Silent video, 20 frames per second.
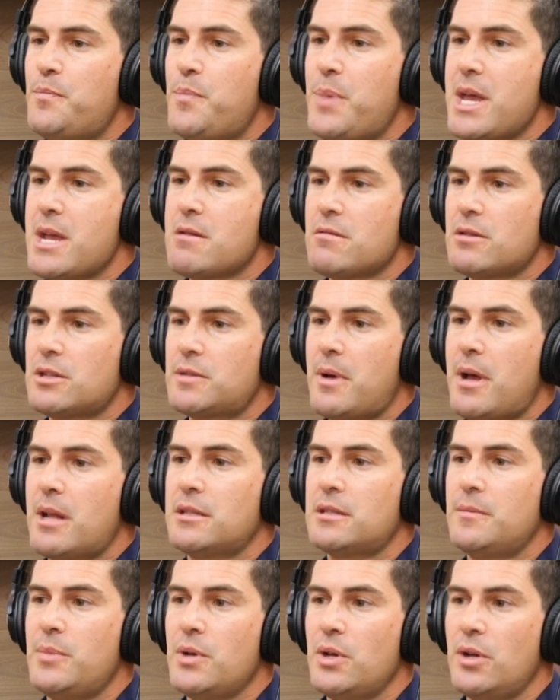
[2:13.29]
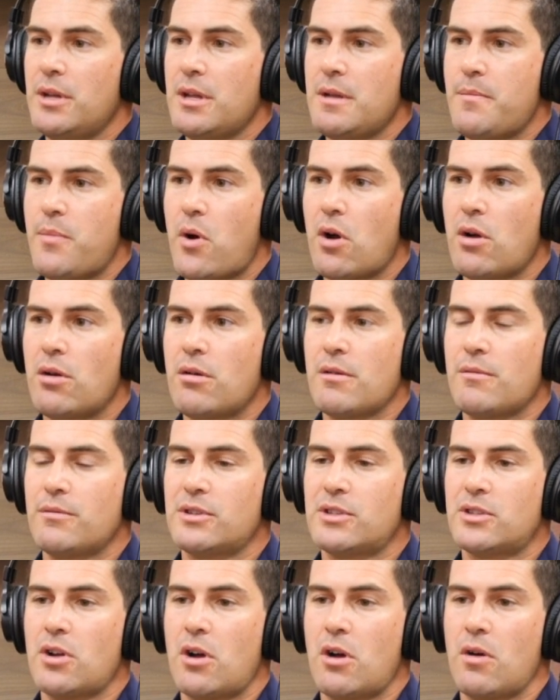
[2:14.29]
big responsibility partnering
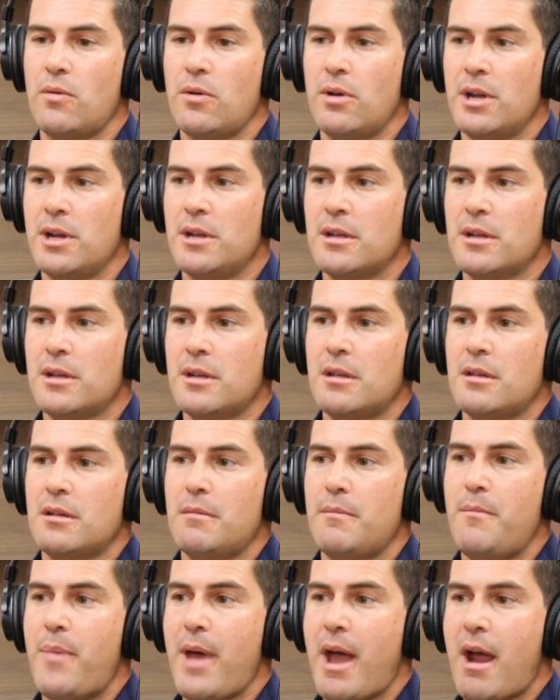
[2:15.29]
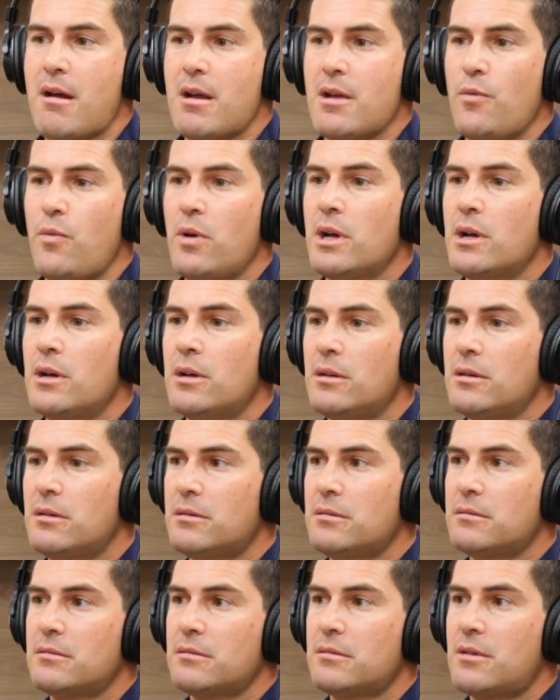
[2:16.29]
with Starwood. Barry
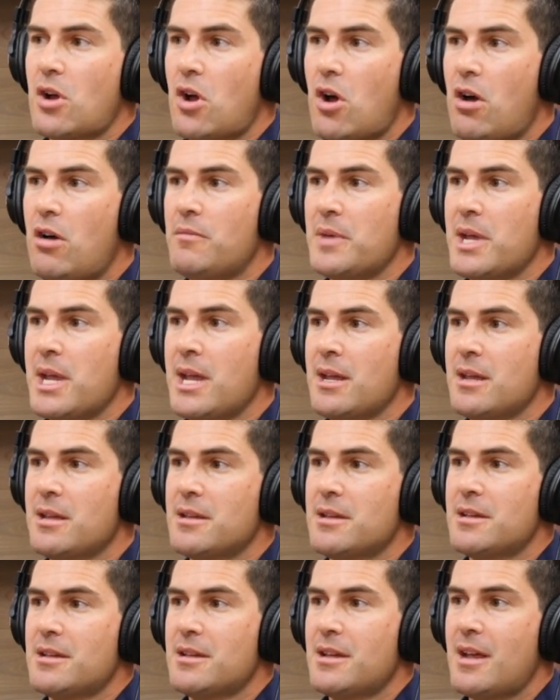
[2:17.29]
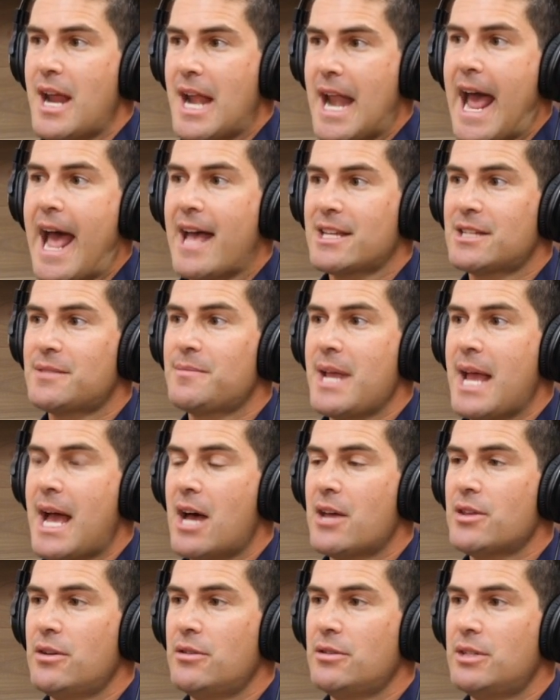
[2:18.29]
will call me and ask me
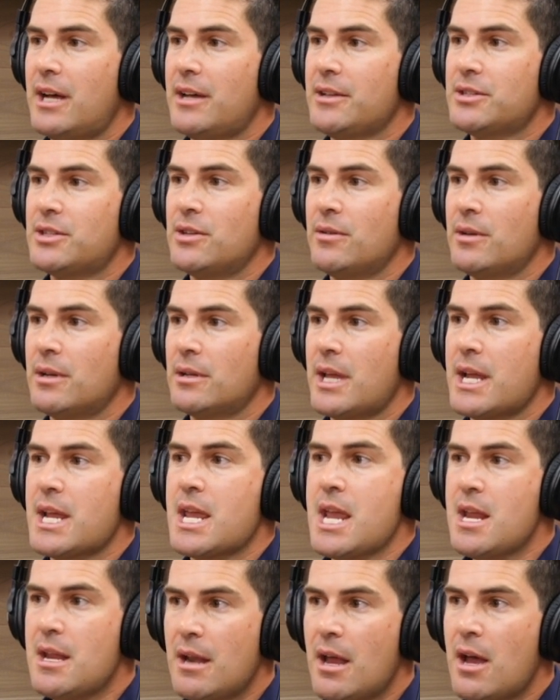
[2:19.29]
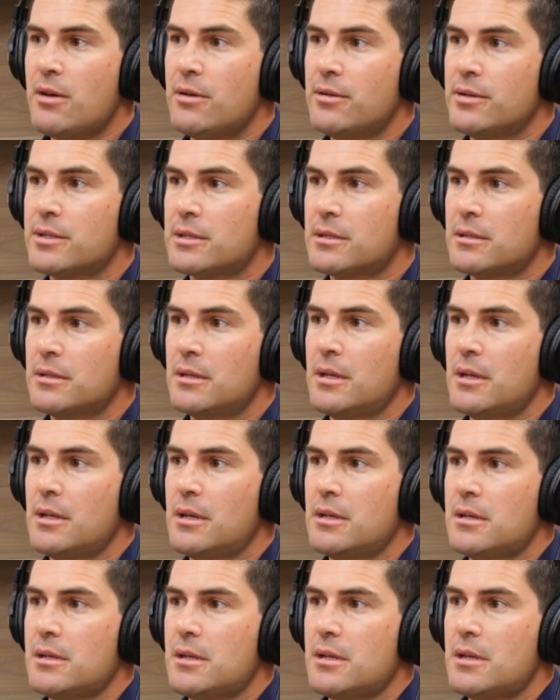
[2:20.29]
how the hotel is doing. Like, he knows.
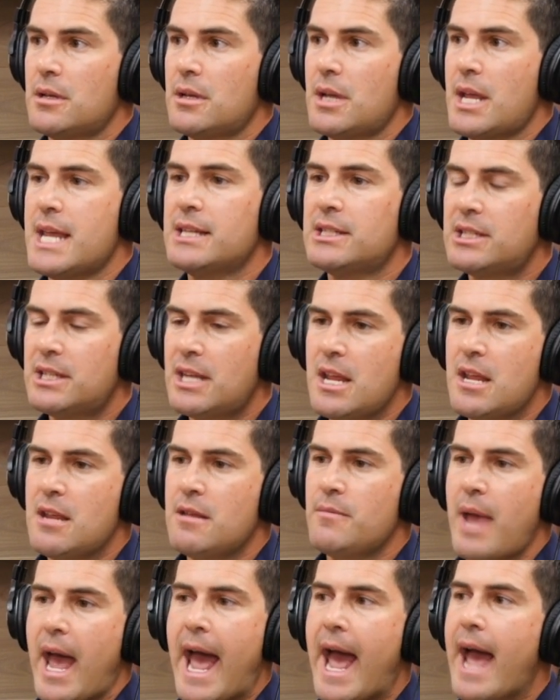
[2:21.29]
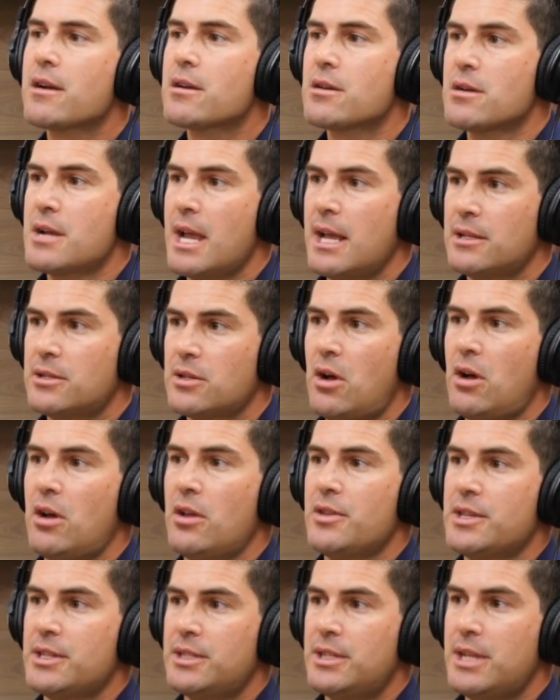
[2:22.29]
His team aggregates
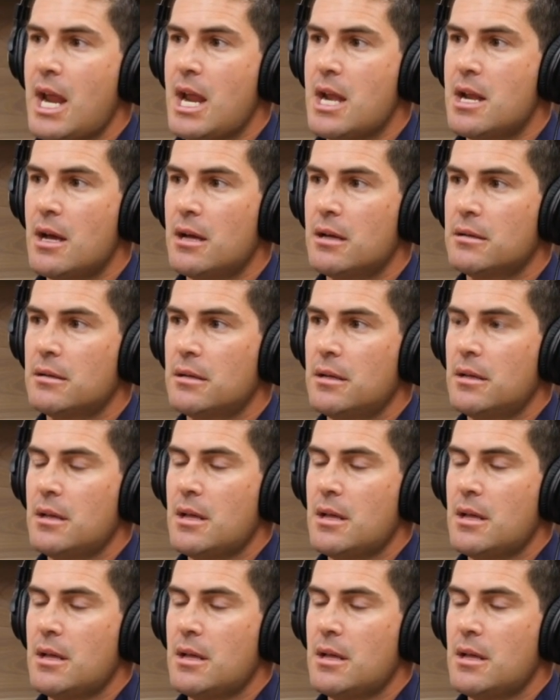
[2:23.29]
all this data